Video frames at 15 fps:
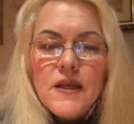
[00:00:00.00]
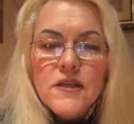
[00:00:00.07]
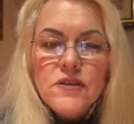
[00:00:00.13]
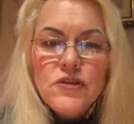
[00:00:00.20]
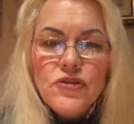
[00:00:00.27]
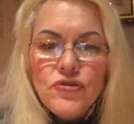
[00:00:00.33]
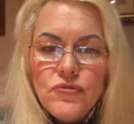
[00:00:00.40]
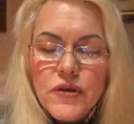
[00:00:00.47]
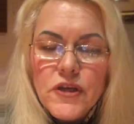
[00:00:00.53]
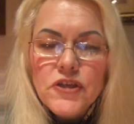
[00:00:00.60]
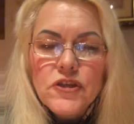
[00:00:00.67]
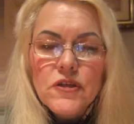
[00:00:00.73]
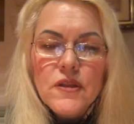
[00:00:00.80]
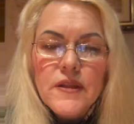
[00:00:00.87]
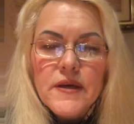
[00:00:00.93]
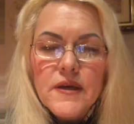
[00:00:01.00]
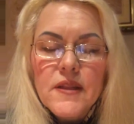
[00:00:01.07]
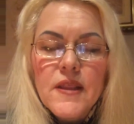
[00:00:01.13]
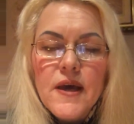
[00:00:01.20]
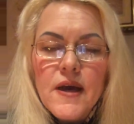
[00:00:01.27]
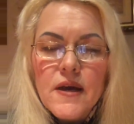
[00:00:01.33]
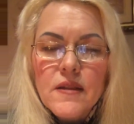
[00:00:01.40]
In situation
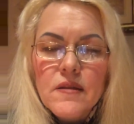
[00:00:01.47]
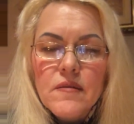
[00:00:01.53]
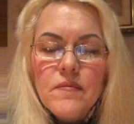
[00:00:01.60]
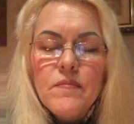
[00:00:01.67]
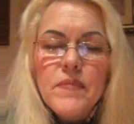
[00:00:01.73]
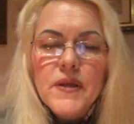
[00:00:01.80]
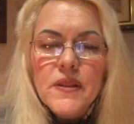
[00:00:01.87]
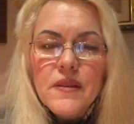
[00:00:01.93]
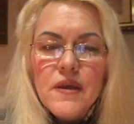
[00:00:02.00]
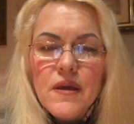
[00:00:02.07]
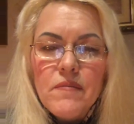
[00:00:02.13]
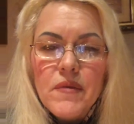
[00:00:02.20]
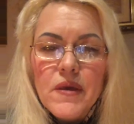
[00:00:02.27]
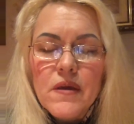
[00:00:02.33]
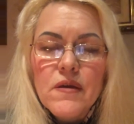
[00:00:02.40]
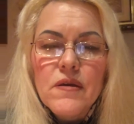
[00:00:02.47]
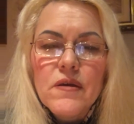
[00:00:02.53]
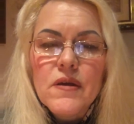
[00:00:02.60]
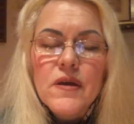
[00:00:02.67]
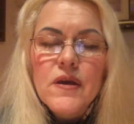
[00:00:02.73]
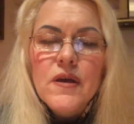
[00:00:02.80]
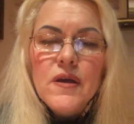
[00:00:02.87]
like that,
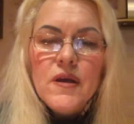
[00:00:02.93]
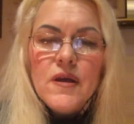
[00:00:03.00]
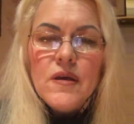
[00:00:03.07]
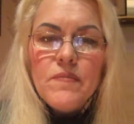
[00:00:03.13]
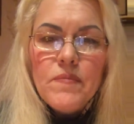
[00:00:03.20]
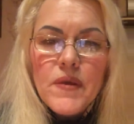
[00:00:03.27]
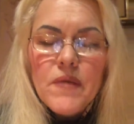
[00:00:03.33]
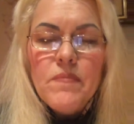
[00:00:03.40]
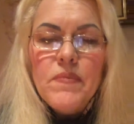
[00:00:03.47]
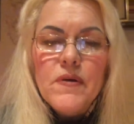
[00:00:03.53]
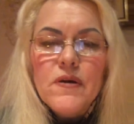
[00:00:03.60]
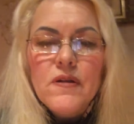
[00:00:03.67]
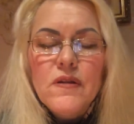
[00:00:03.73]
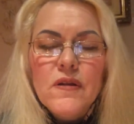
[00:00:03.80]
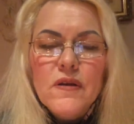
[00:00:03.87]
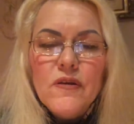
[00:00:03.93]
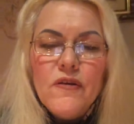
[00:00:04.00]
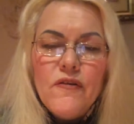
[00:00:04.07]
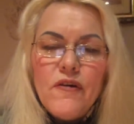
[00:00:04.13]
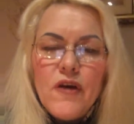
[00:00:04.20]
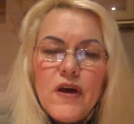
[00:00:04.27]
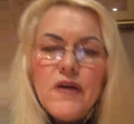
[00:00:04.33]
pandemic, people
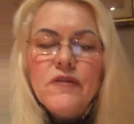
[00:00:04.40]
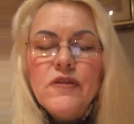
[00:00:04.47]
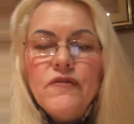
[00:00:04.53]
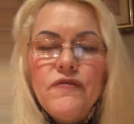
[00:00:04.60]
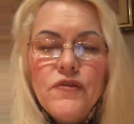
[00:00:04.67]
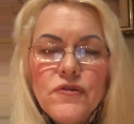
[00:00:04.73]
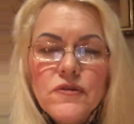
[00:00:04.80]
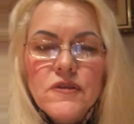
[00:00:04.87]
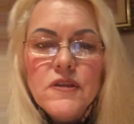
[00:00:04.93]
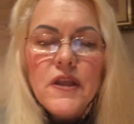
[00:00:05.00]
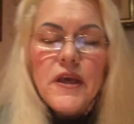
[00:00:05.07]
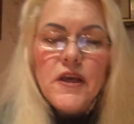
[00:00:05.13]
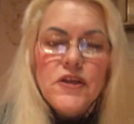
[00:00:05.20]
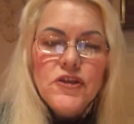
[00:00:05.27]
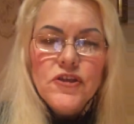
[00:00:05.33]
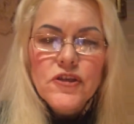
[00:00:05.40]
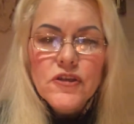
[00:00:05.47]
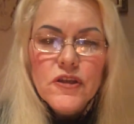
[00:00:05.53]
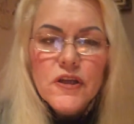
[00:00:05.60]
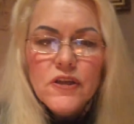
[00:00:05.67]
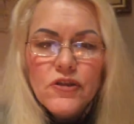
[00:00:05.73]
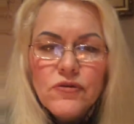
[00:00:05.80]
at the first stage,
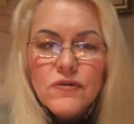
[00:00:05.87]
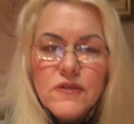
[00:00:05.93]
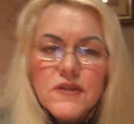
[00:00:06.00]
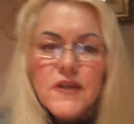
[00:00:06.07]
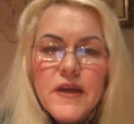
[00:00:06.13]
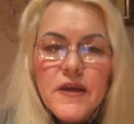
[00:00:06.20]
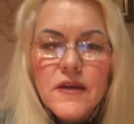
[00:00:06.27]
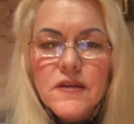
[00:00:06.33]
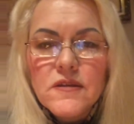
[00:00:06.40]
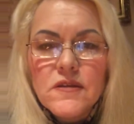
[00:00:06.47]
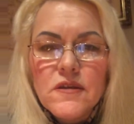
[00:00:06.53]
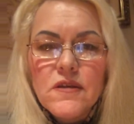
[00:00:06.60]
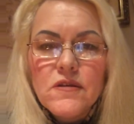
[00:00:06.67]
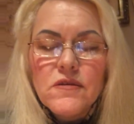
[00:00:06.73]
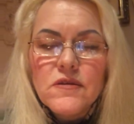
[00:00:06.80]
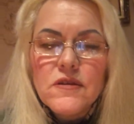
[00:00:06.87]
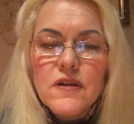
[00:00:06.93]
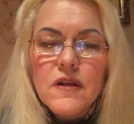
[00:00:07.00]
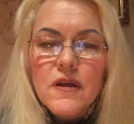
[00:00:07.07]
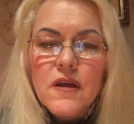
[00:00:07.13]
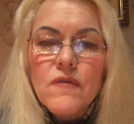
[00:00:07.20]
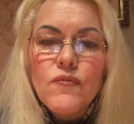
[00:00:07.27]
they don't take
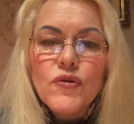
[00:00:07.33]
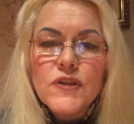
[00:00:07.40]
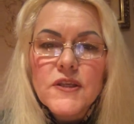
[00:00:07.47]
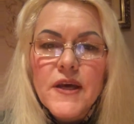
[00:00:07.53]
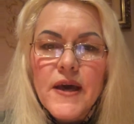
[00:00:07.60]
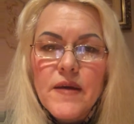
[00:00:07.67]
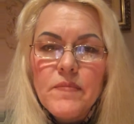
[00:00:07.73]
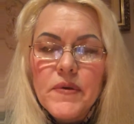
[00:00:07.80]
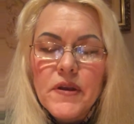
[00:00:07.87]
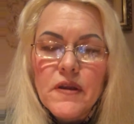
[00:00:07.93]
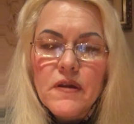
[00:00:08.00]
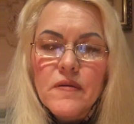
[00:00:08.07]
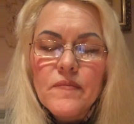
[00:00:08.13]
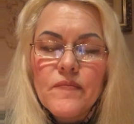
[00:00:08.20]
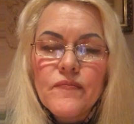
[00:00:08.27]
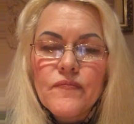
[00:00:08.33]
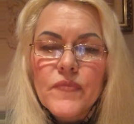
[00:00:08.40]
seriously what's happening.